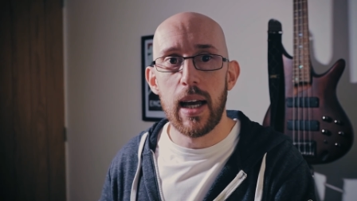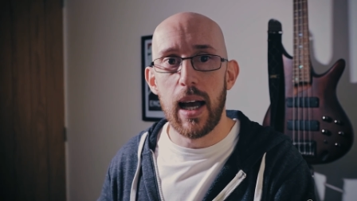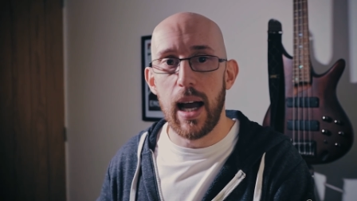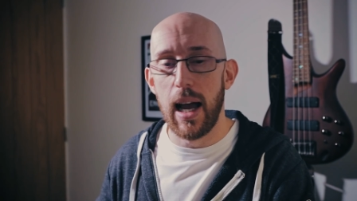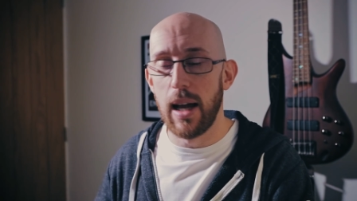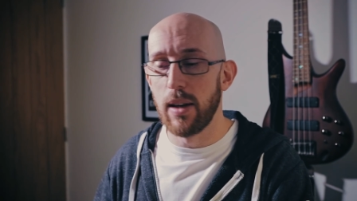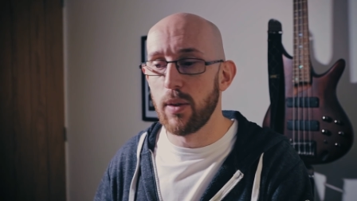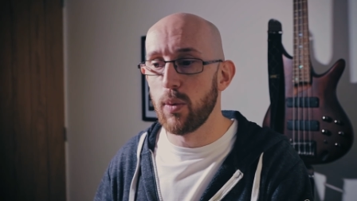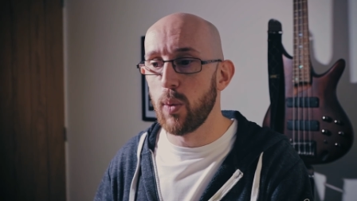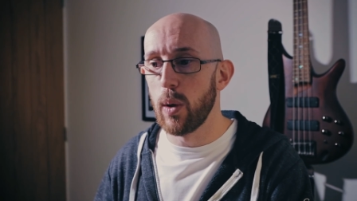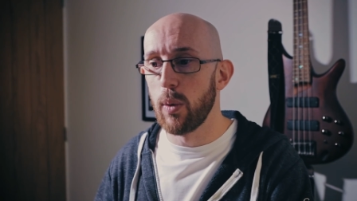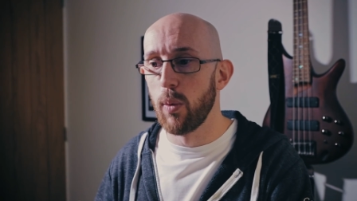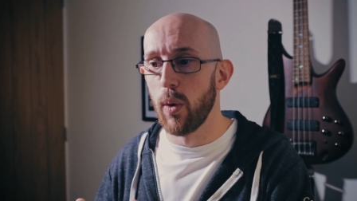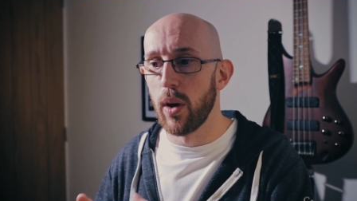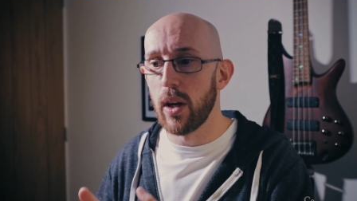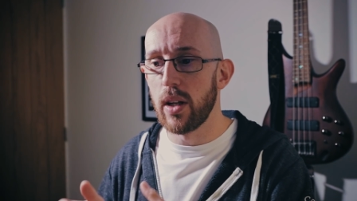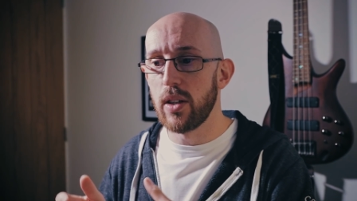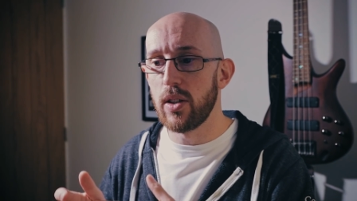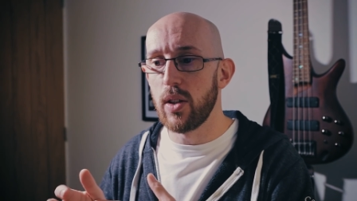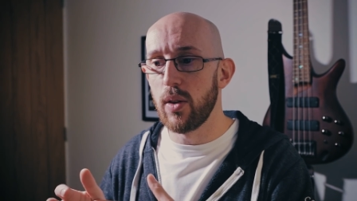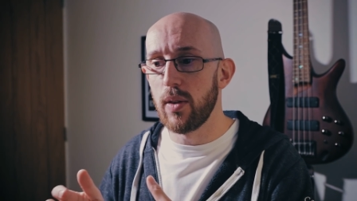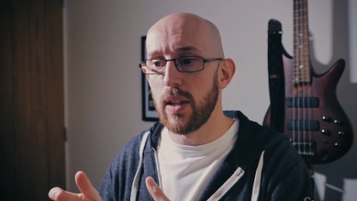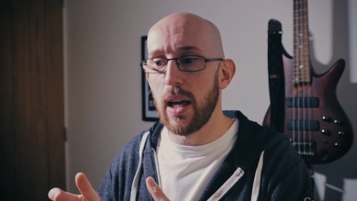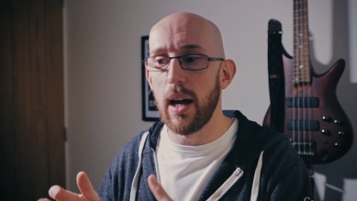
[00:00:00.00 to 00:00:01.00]
And we want
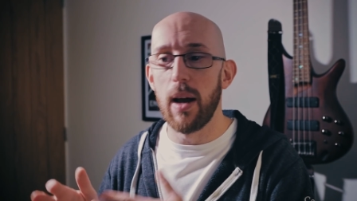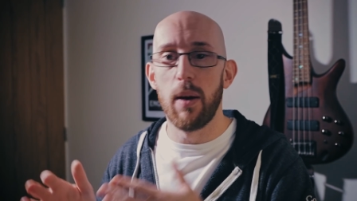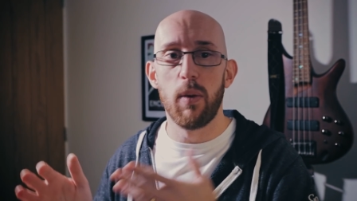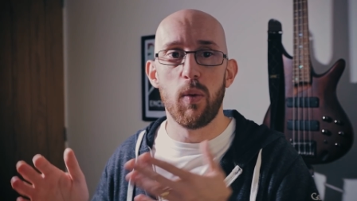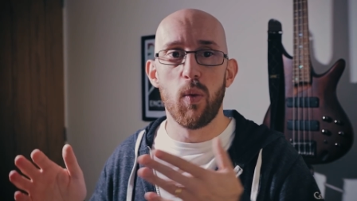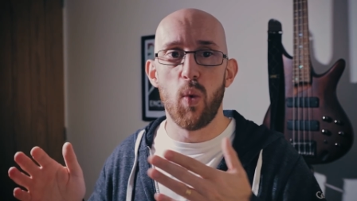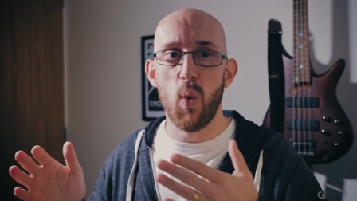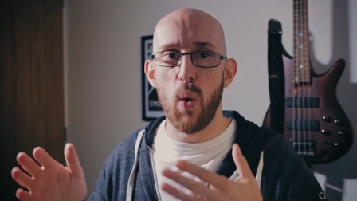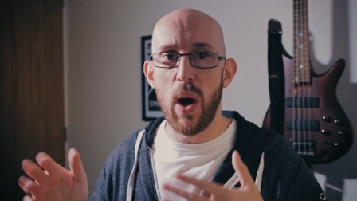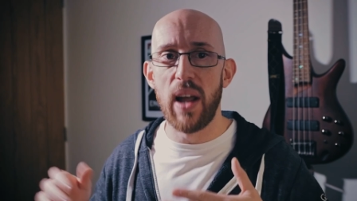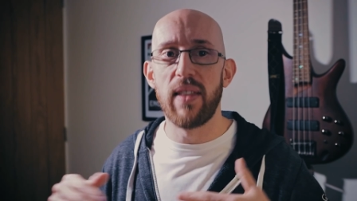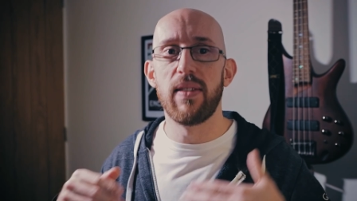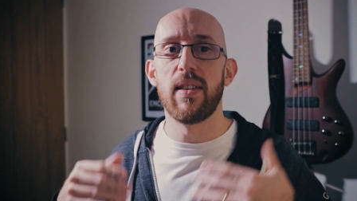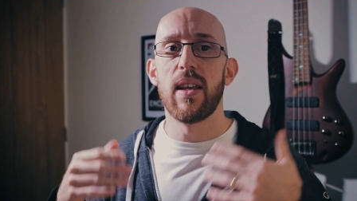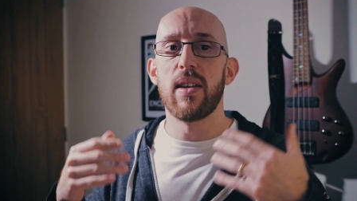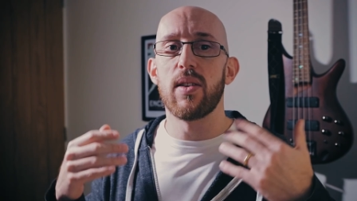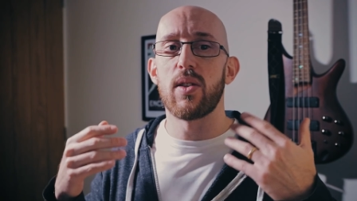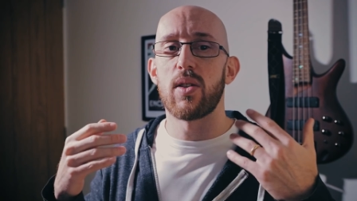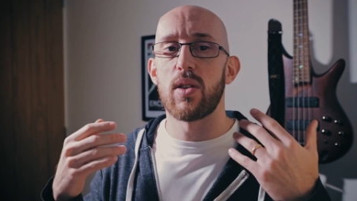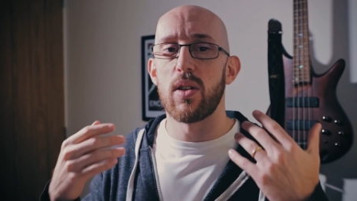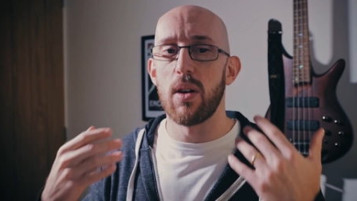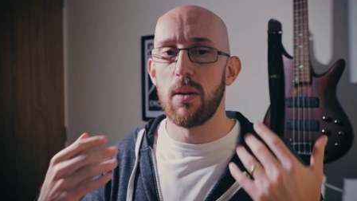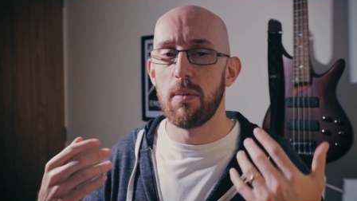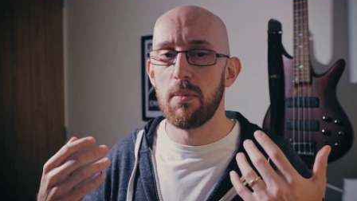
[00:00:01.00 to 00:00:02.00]
to do that when
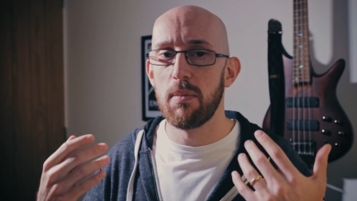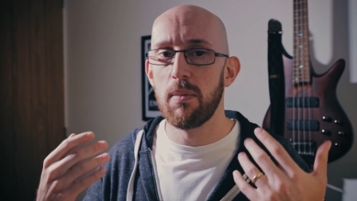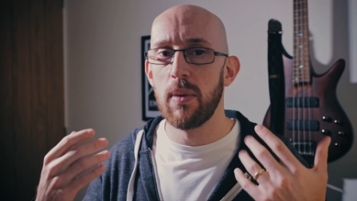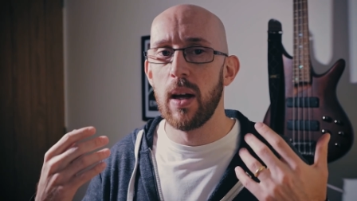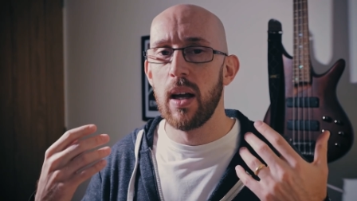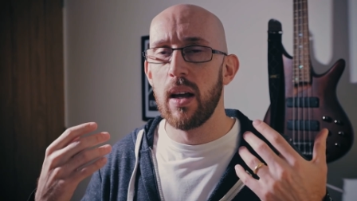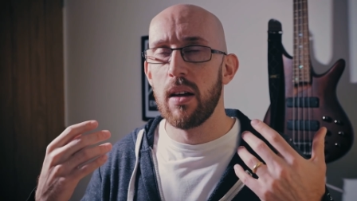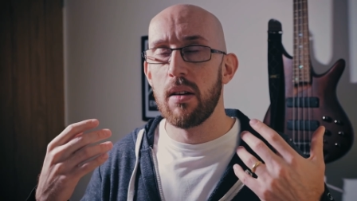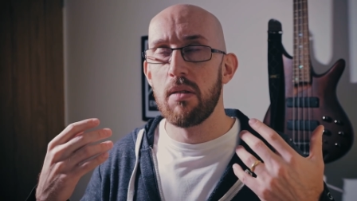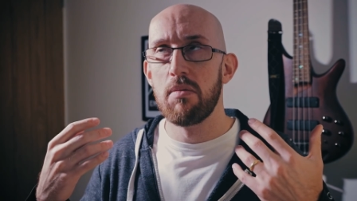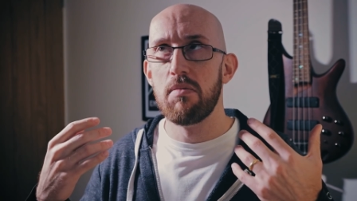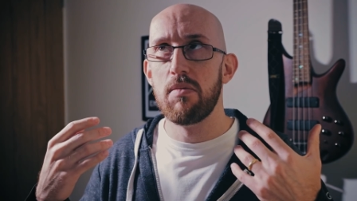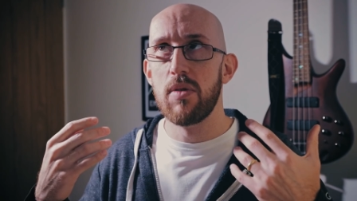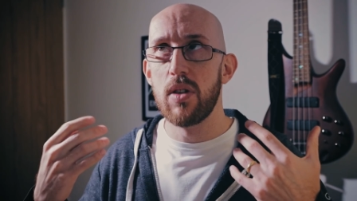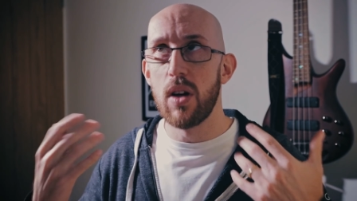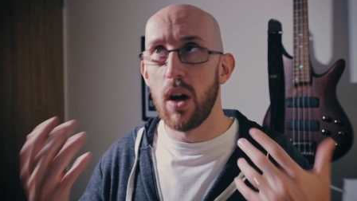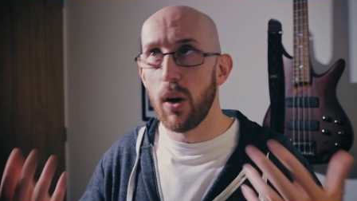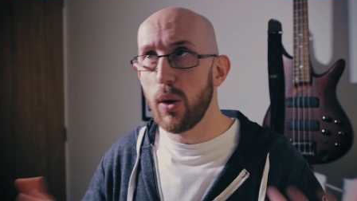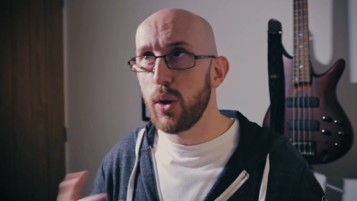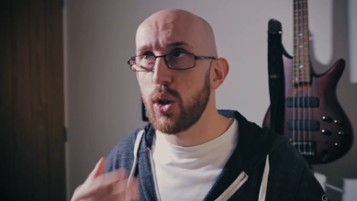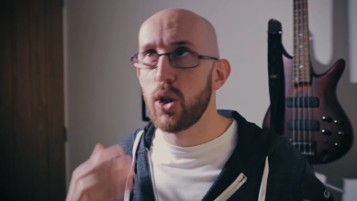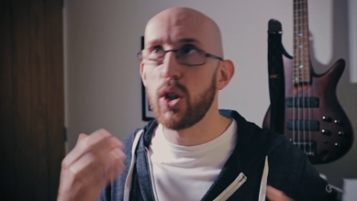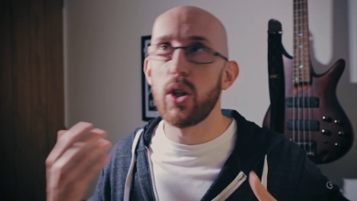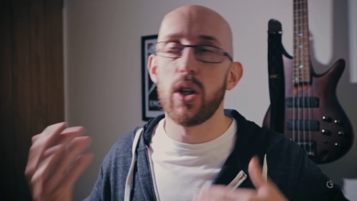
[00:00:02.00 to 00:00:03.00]
there's some
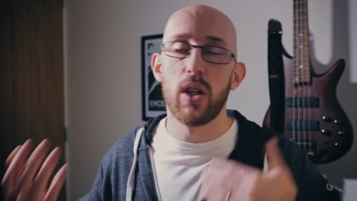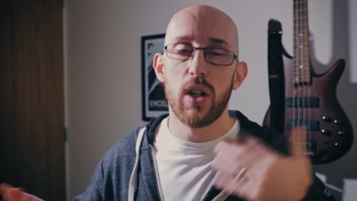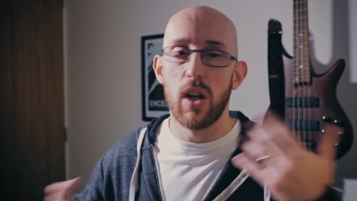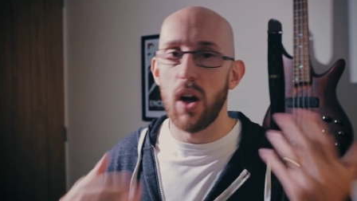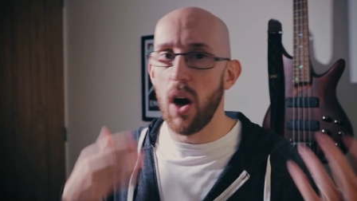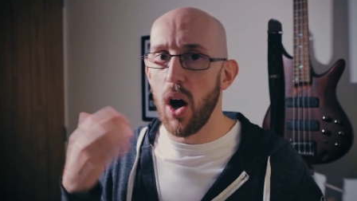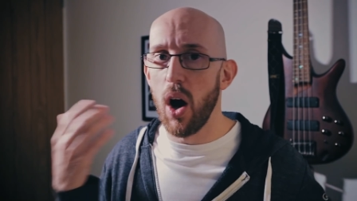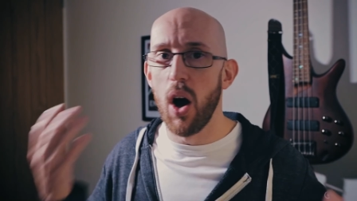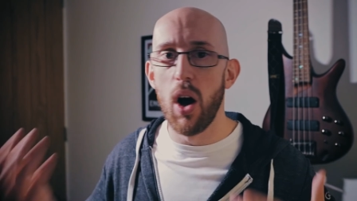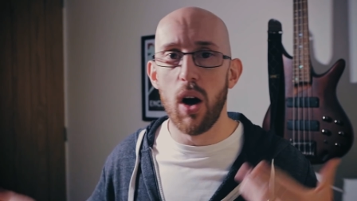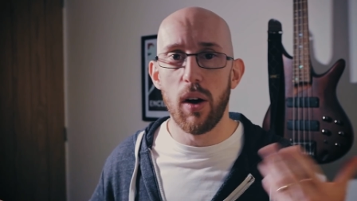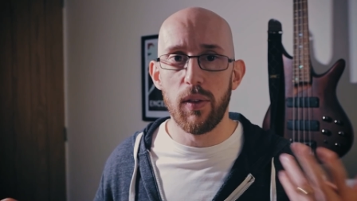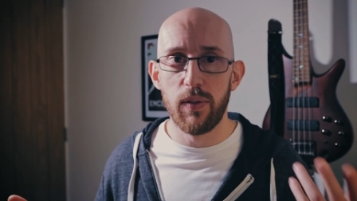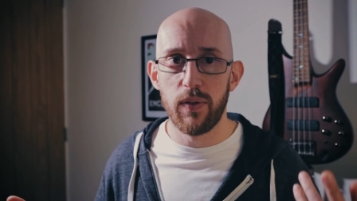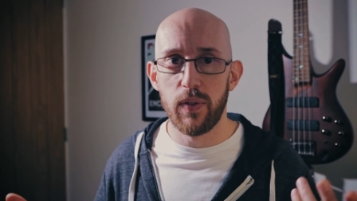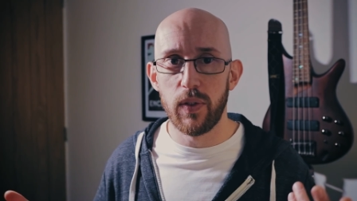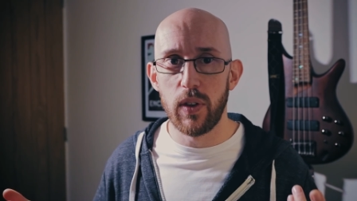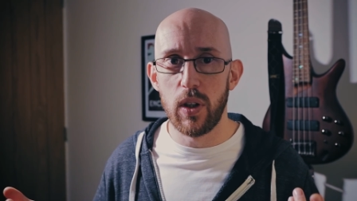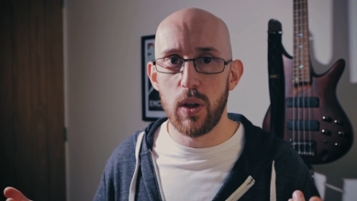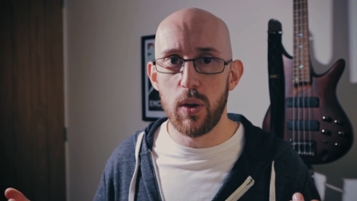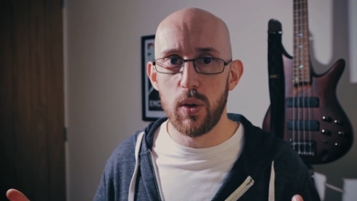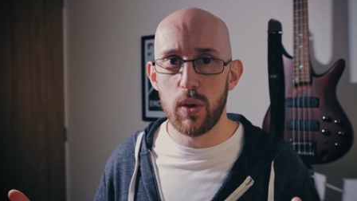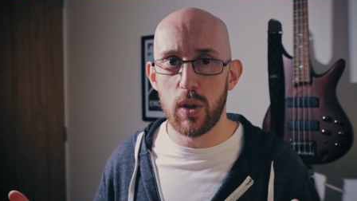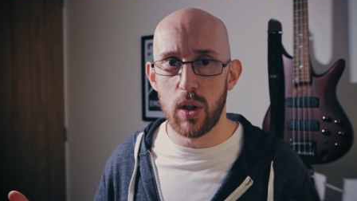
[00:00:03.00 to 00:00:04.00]
notion of
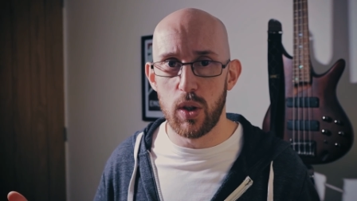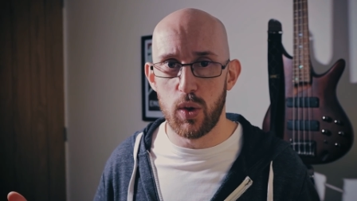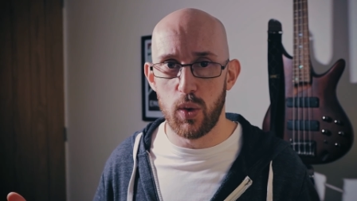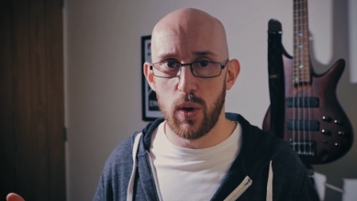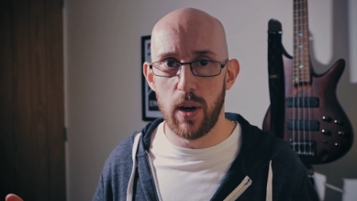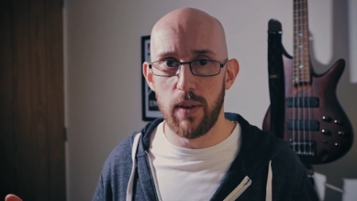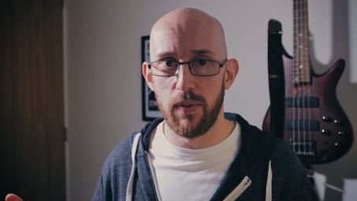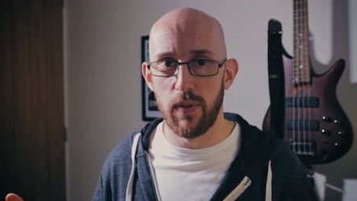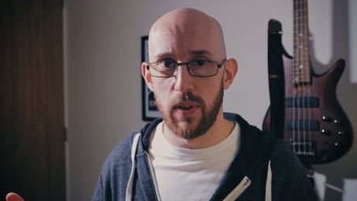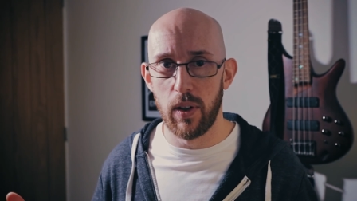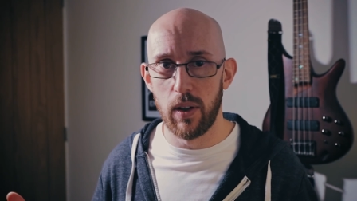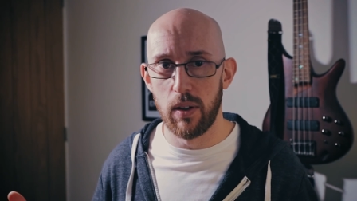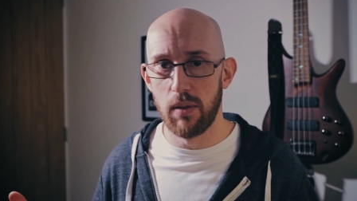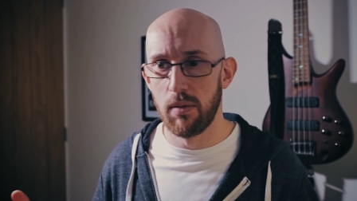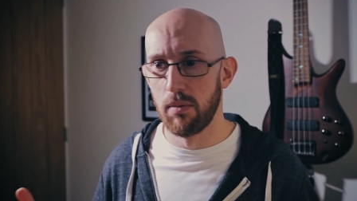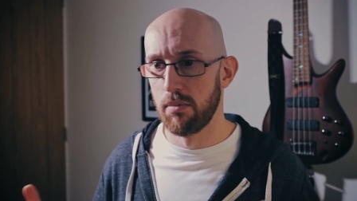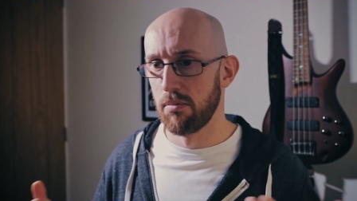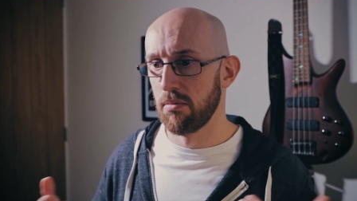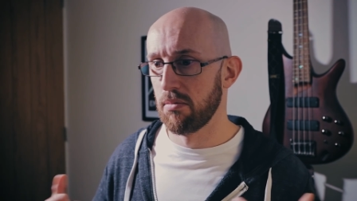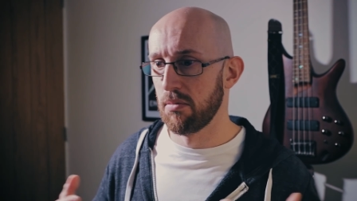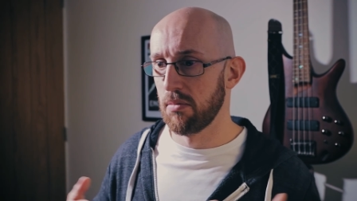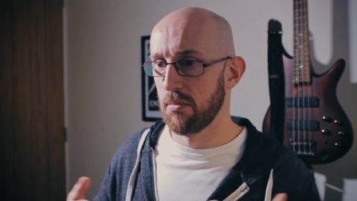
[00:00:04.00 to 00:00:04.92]
user-driven